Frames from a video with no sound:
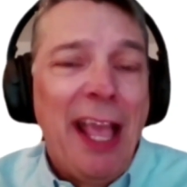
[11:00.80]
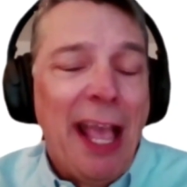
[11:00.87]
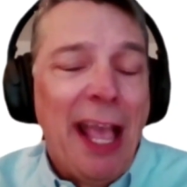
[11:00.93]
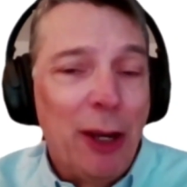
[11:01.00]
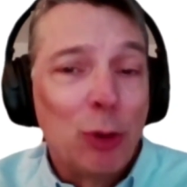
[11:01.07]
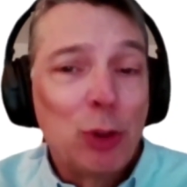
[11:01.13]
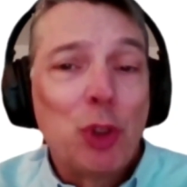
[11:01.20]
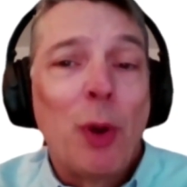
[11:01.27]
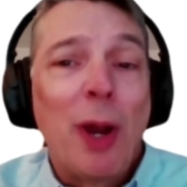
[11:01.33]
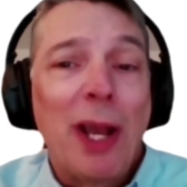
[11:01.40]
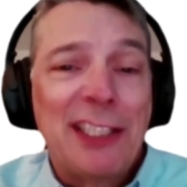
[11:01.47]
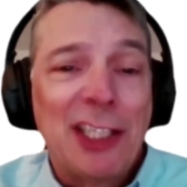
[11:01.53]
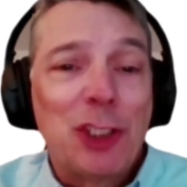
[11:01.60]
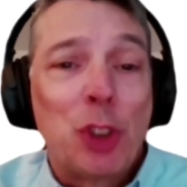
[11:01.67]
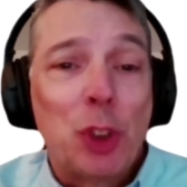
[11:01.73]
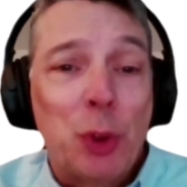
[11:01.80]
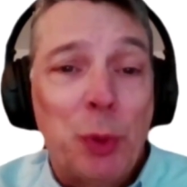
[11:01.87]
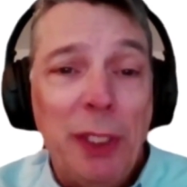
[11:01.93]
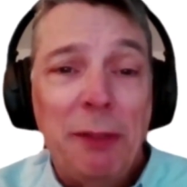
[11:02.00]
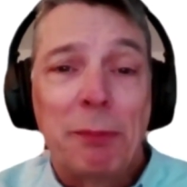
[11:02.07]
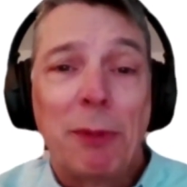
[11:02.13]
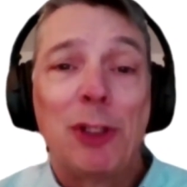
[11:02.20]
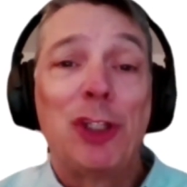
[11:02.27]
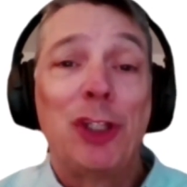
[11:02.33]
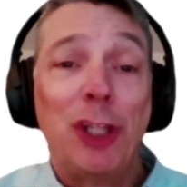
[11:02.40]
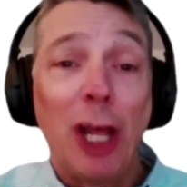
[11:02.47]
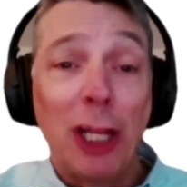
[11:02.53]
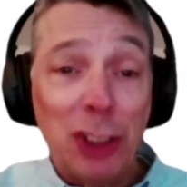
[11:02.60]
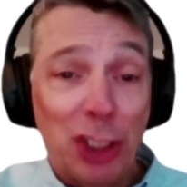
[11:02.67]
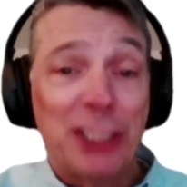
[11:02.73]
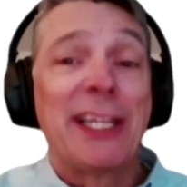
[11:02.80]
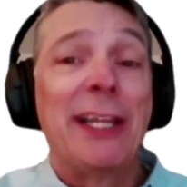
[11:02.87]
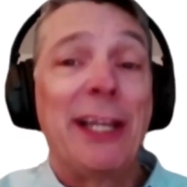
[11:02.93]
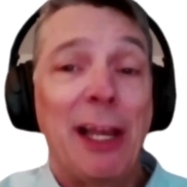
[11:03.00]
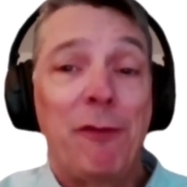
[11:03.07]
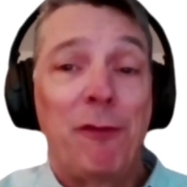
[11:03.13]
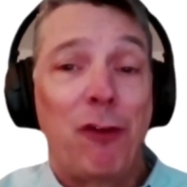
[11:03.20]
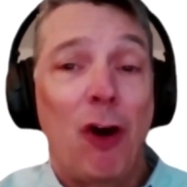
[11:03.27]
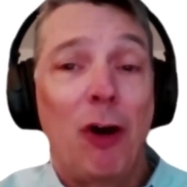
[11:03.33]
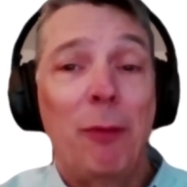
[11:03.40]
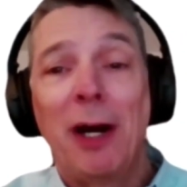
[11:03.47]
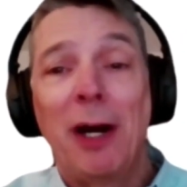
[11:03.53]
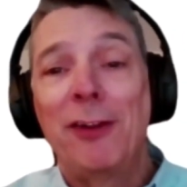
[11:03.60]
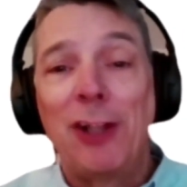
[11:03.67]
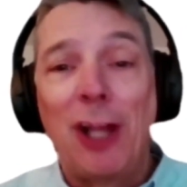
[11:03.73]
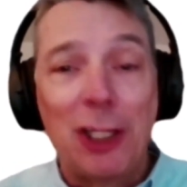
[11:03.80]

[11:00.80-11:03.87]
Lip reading: and also access to treatment, not just in lymphoma,